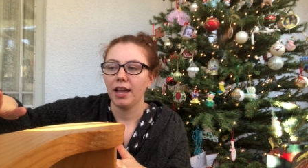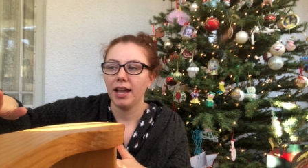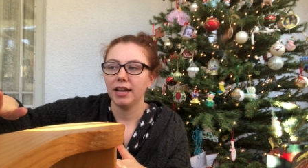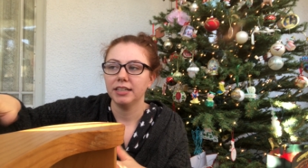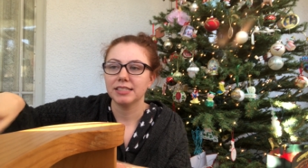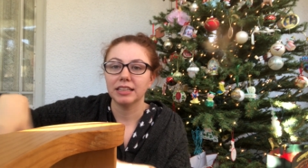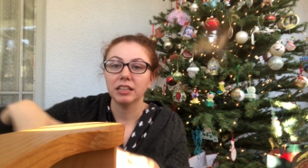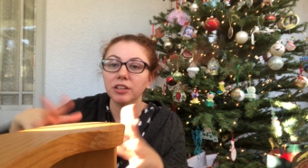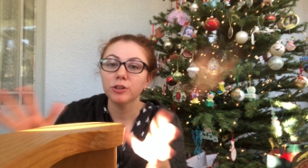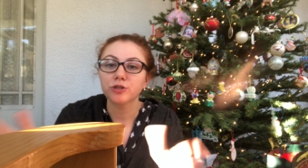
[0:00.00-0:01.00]
and it's like the
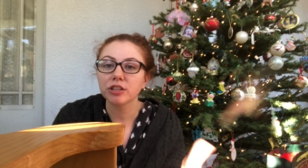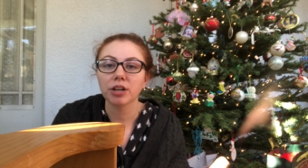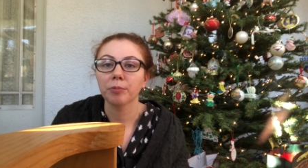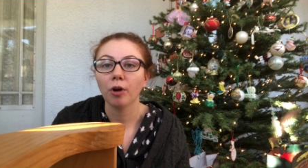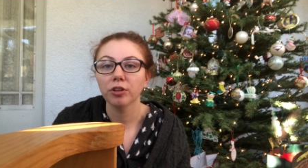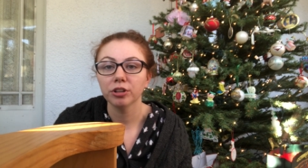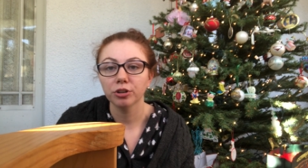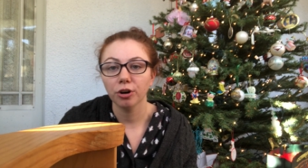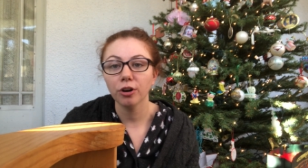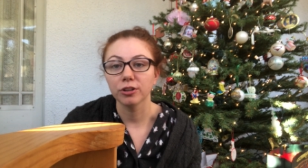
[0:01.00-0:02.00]
little dress shop for all the
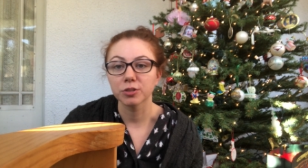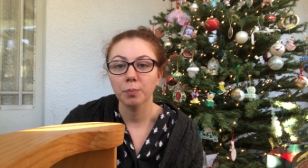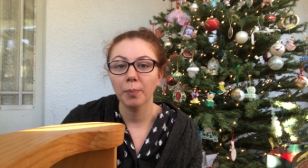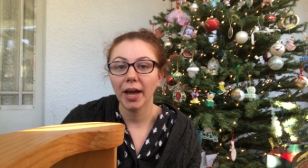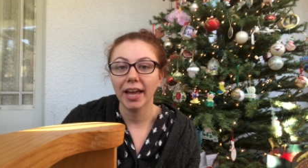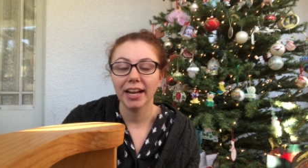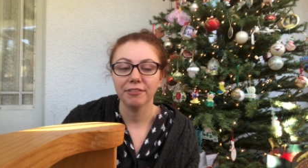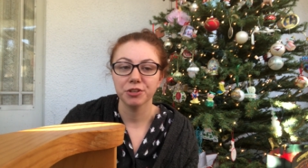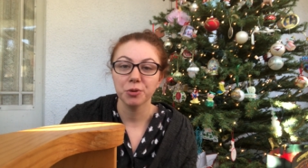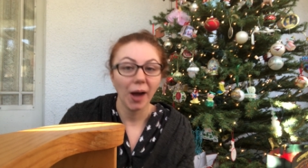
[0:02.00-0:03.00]
little girls. But
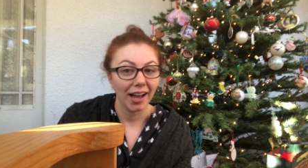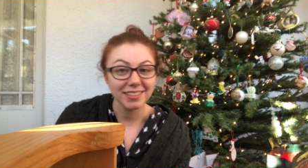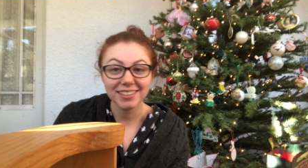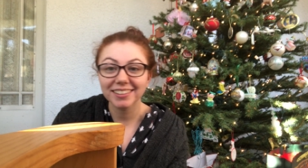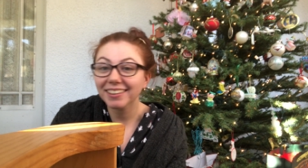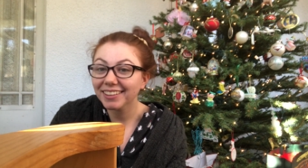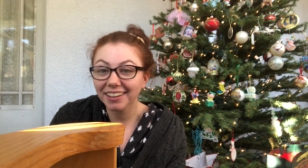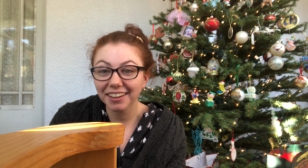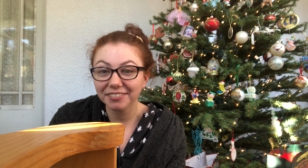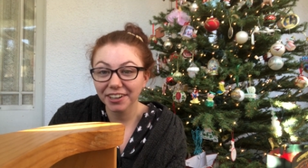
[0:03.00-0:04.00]
if you ask
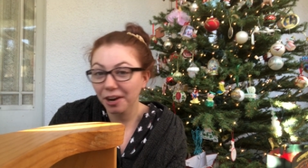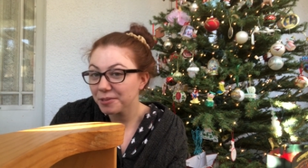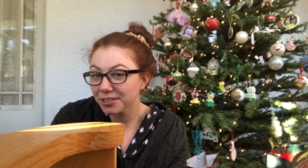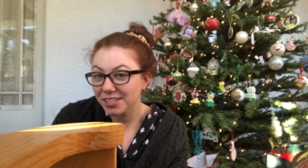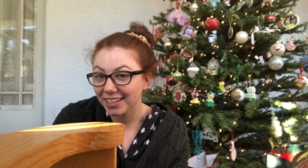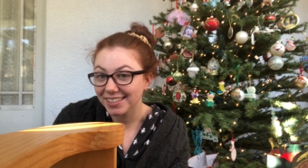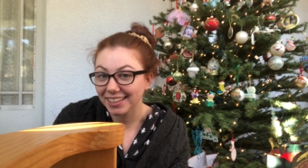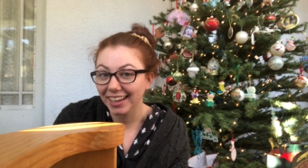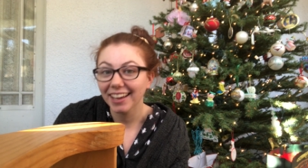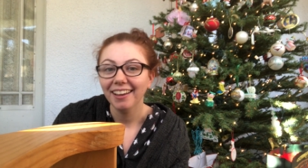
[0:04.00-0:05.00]
the fair godmothers
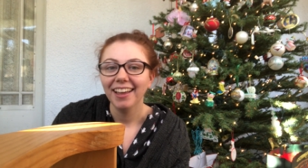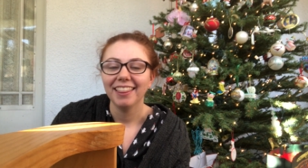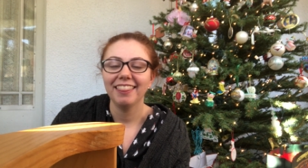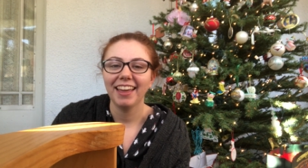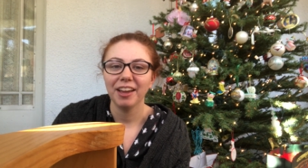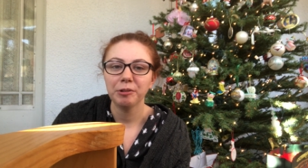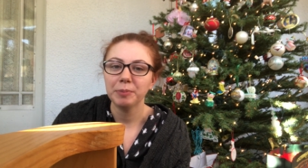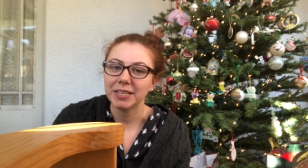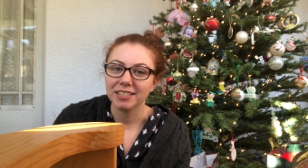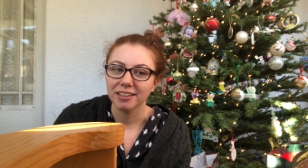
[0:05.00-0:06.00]
nicely, they will
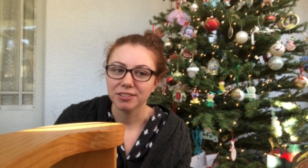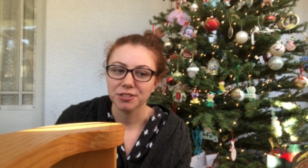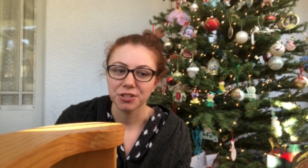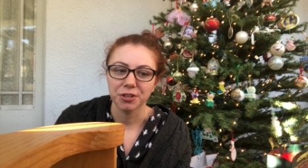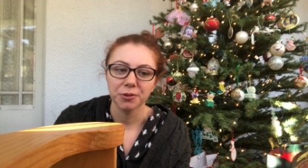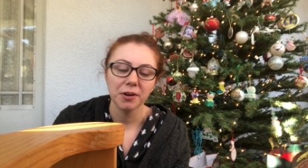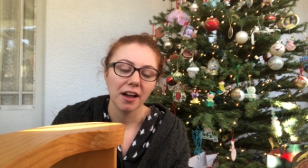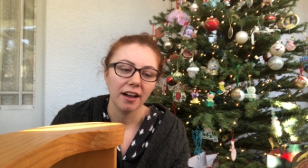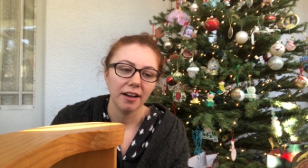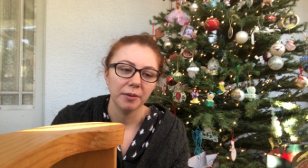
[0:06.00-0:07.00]
pixie dust you.
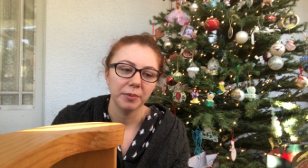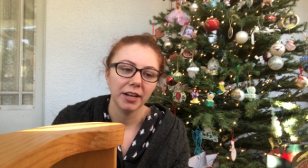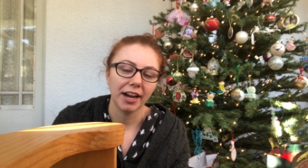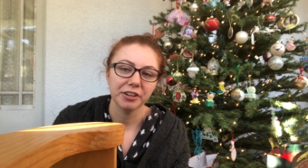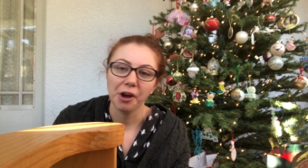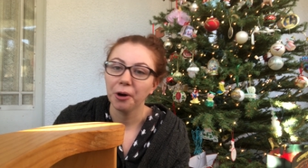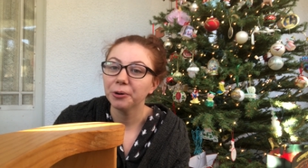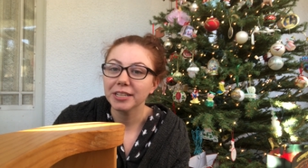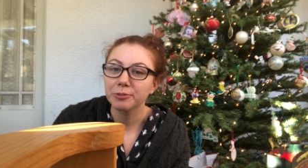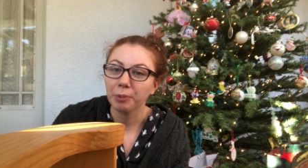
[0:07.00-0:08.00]
Um, I know
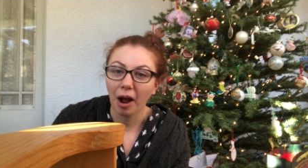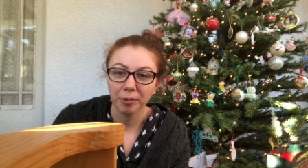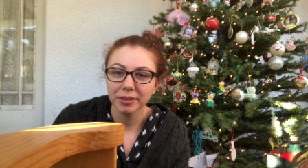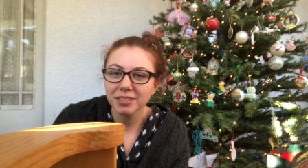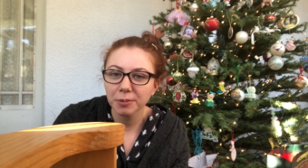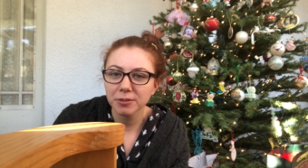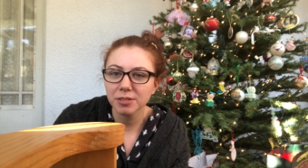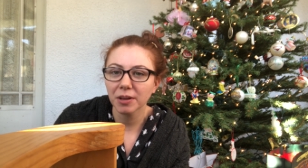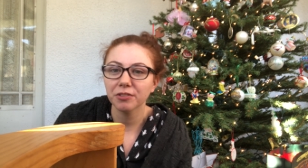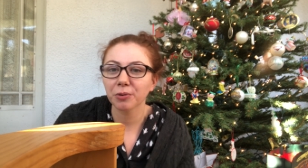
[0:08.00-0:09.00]
it's probably supposed to
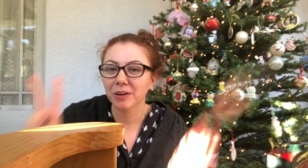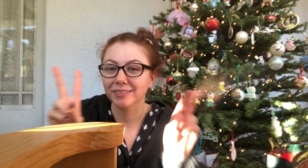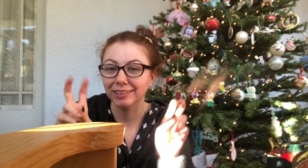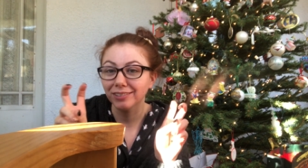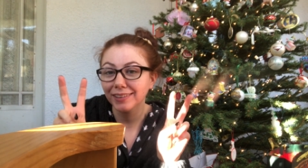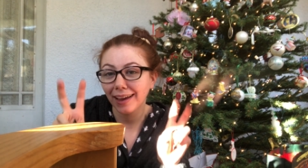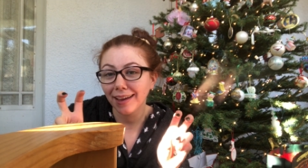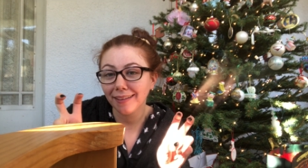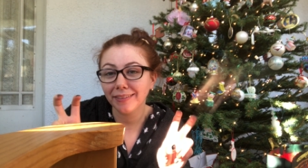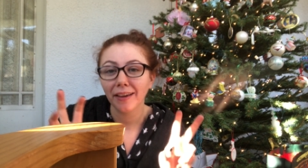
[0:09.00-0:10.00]
be for little
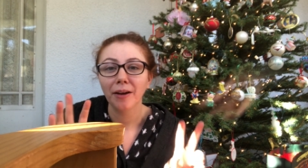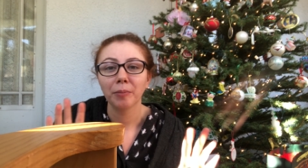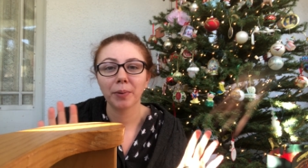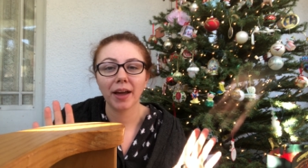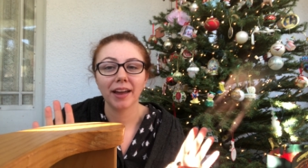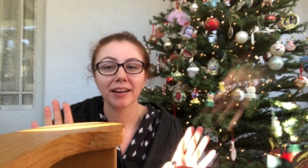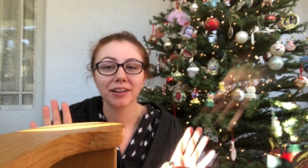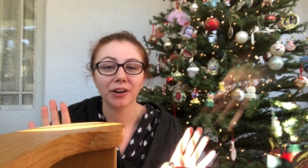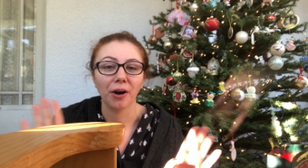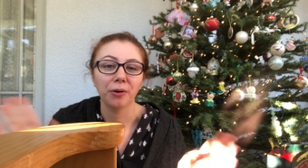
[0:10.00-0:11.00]
kids, but
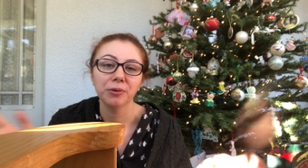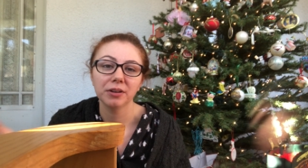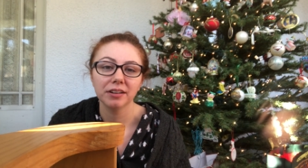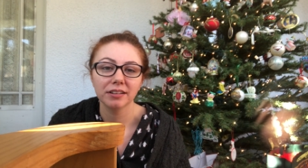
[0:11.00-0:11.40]
you know,